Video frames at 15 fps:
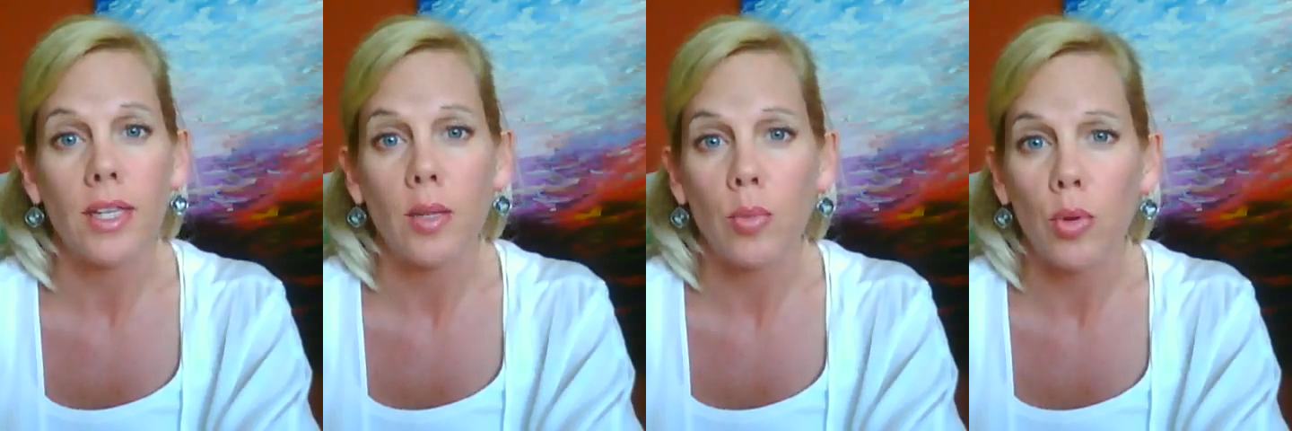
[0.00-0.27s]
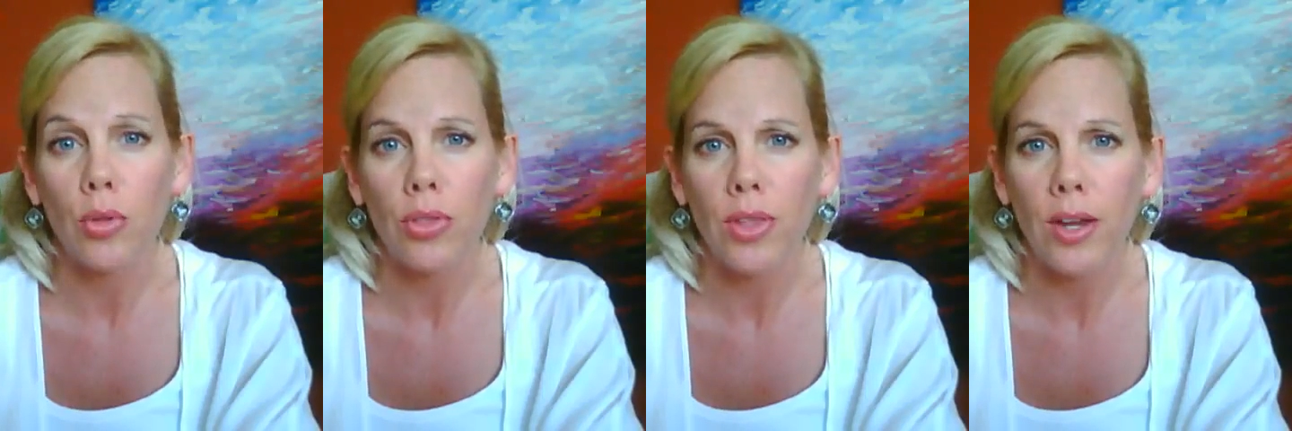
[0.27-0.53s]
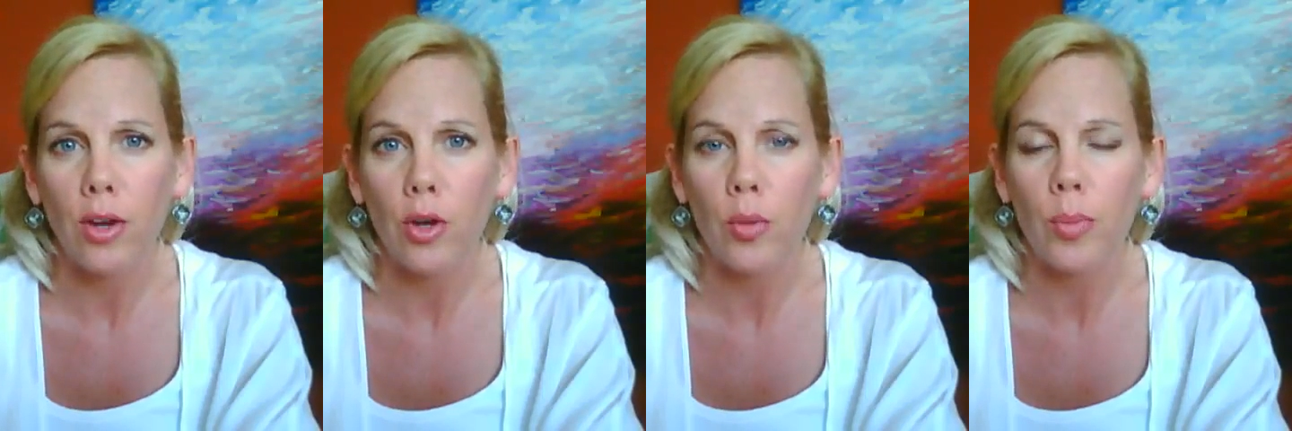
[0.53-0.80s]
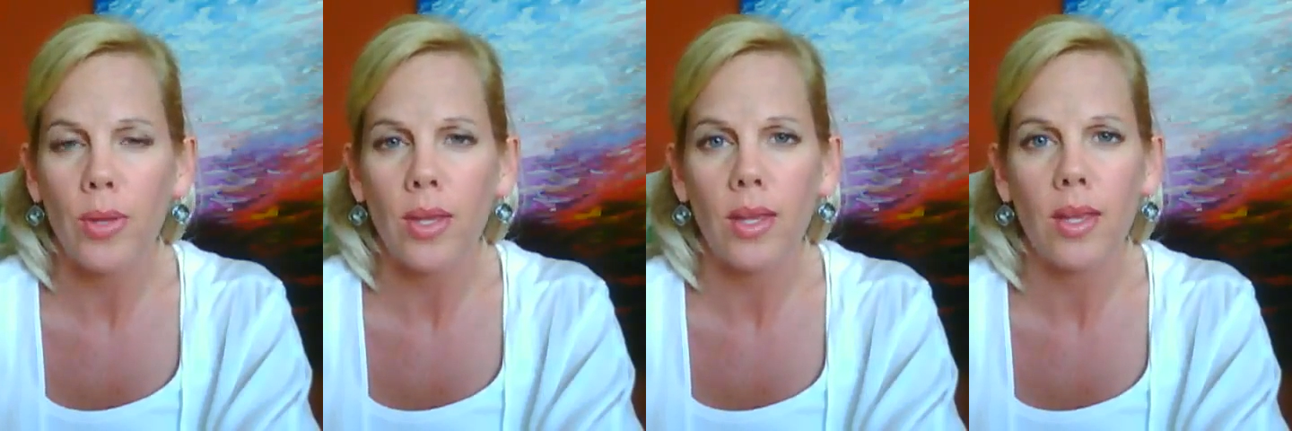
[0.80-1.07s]

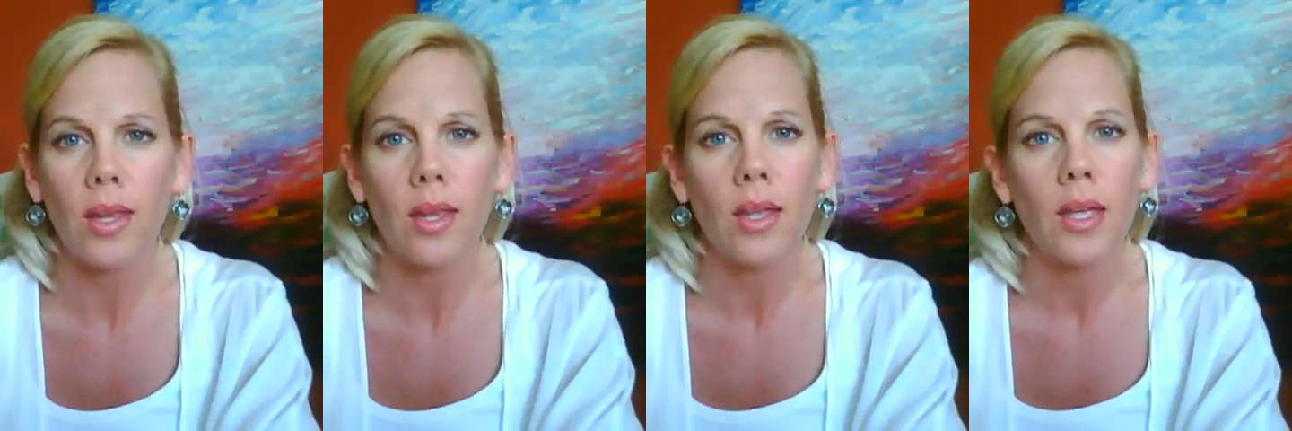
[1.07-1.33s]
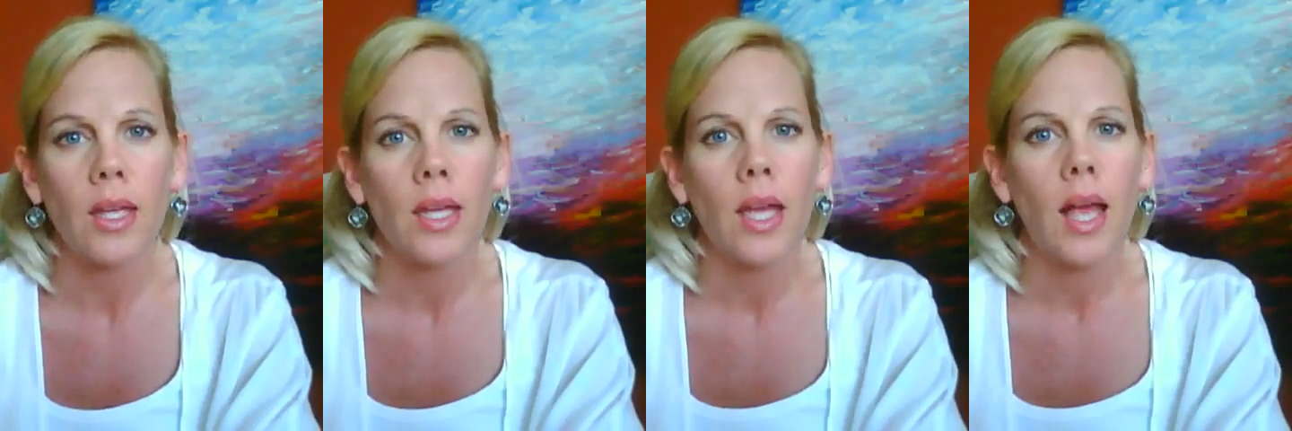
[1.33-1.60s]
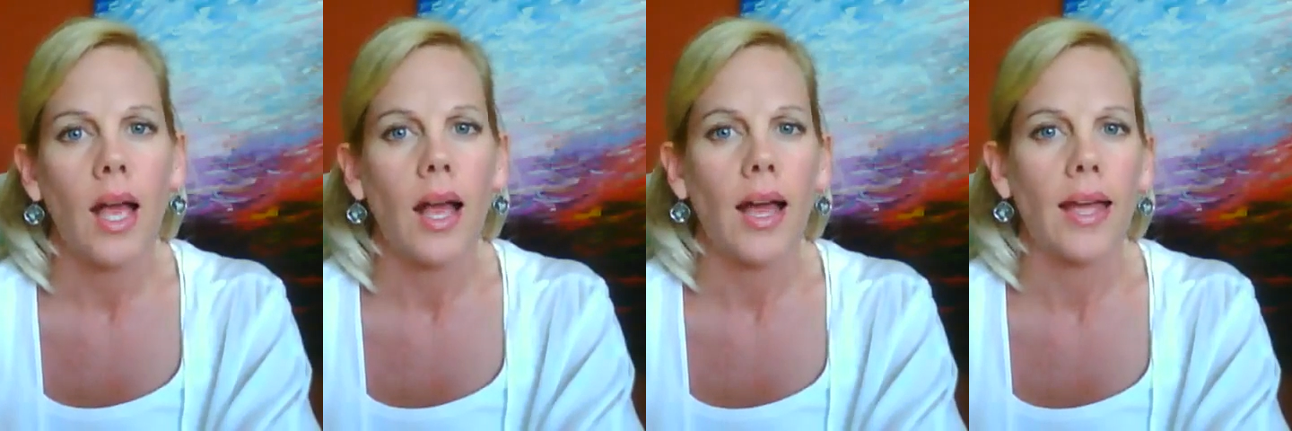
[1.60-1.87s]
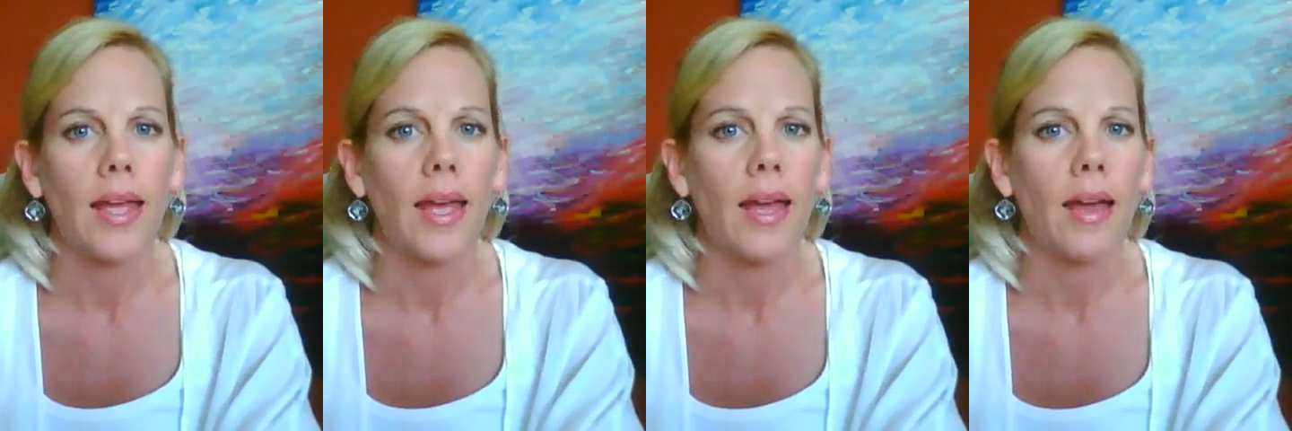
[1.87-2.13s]
chemotherapy.
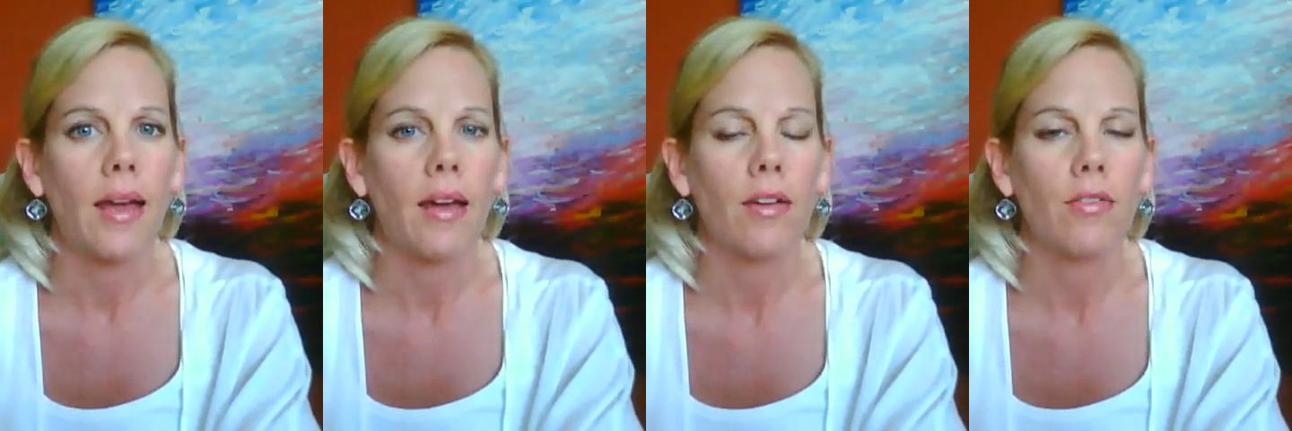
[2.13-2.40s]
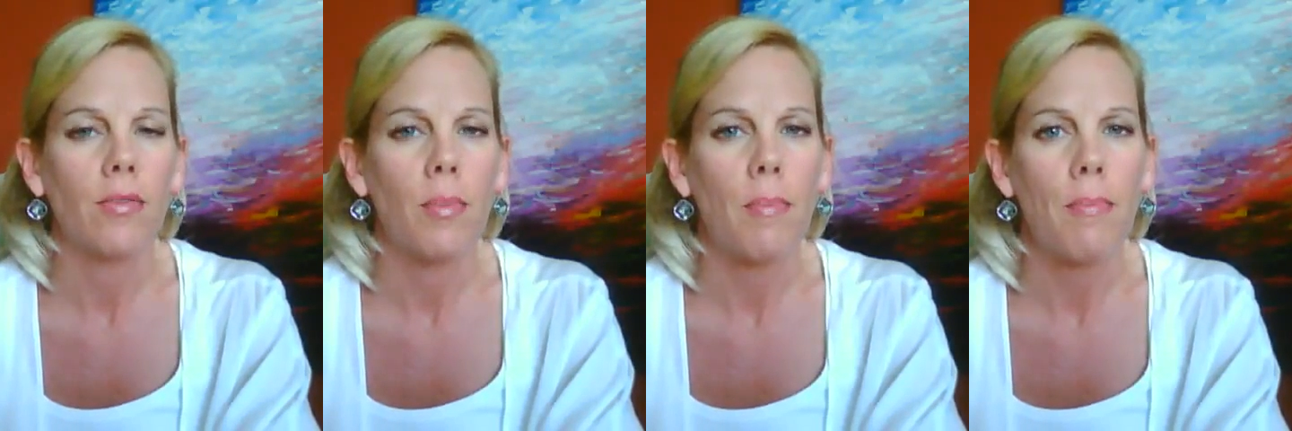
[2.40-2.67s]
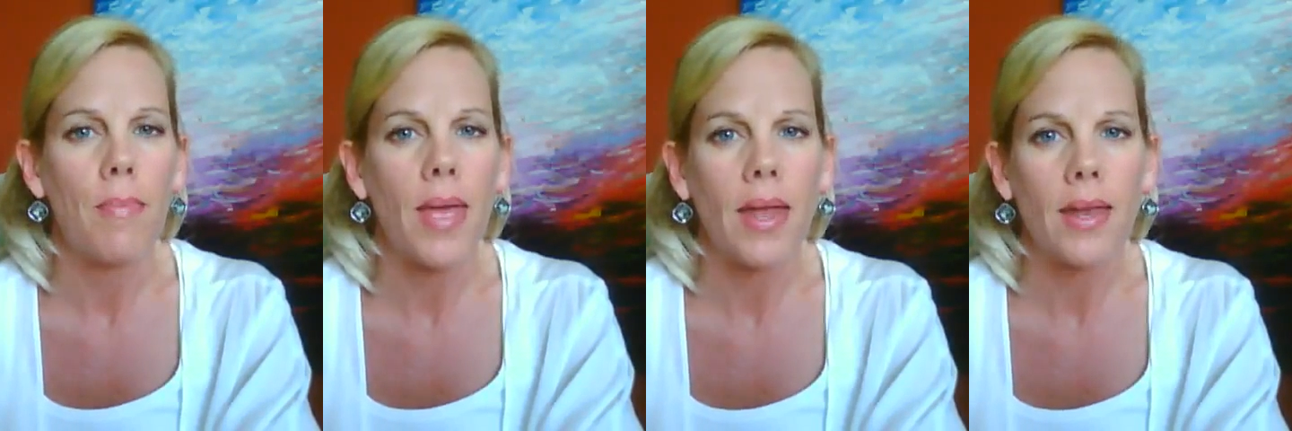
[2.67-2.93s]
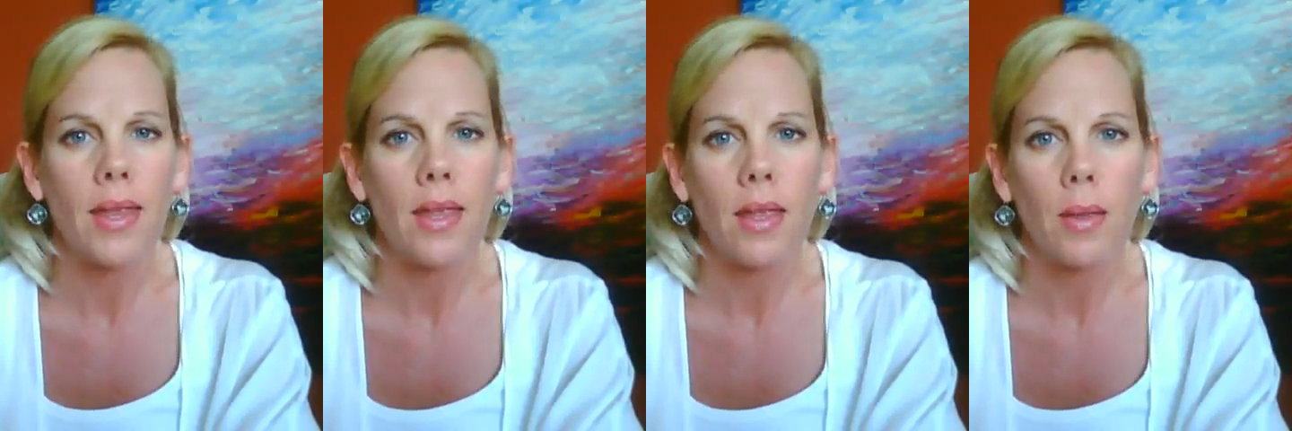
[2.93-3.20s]
I have
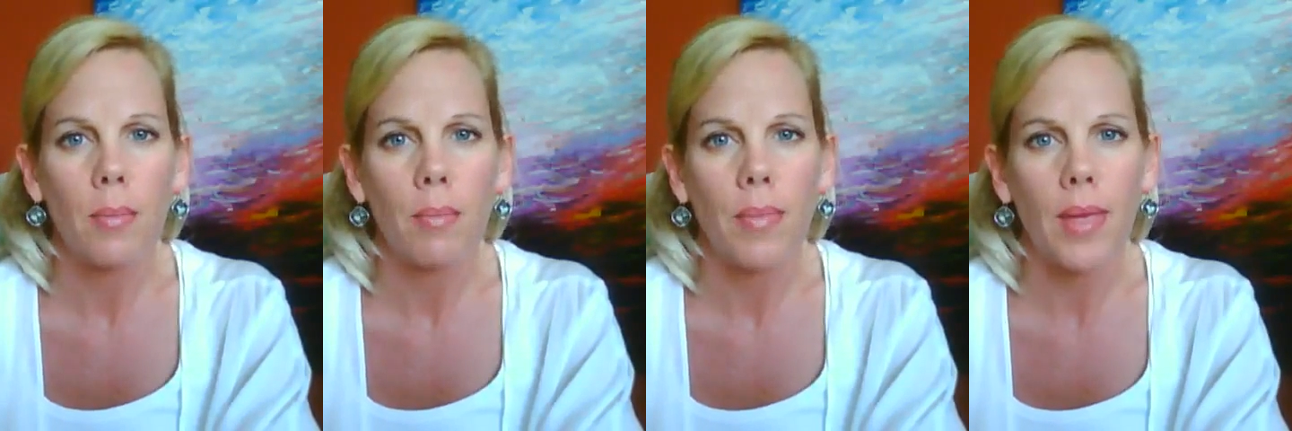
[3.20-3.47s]
many,